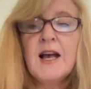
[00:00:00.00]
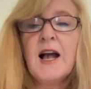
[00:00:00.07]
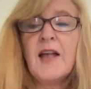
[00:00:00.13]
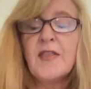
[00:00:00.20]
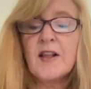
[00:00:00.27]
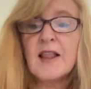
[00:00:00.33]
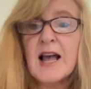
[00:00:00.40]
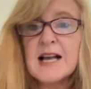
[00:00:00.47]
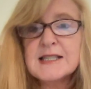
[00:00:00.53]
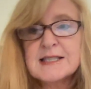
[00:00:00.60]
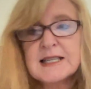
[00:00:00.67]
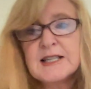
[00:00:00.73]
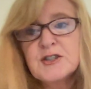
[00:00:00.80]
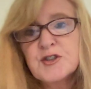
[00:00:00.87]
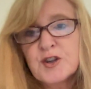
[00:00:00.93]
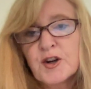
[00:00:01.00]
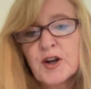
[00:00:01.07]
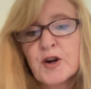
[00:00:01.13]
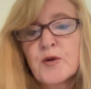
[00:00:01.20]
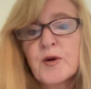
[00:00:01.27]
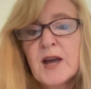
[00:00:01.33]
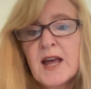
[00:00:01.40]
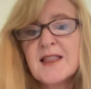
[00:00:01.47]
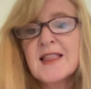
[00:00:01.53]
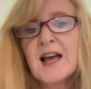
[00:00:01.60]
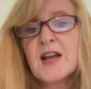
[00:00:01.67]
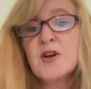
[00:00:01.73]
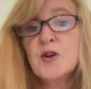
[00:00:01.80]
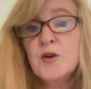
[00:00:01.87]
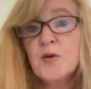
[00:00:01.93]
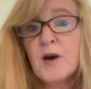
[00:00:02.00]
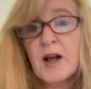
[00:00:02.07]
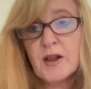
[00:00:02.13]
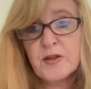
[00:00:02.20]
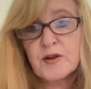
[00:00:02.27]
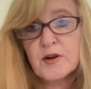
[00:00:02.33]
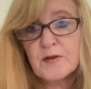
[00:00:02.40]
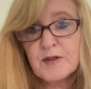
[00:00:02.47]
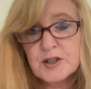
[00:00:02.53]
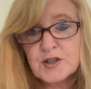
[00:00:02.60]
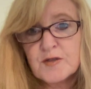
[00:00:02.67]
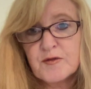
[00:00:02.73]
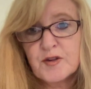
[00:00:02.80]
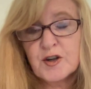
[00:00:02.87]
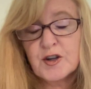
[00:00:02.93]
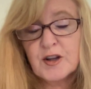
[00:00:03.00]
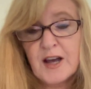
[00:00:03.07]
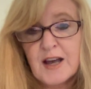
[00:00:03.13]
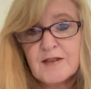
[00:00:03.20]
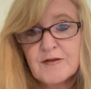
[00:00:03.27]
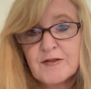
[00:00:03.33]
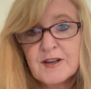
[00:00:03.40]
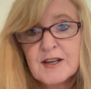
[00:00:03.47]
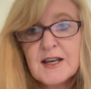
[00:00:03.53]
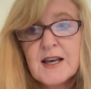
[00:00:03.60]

And the last thing is you're going to create that new, healthier vision for your life,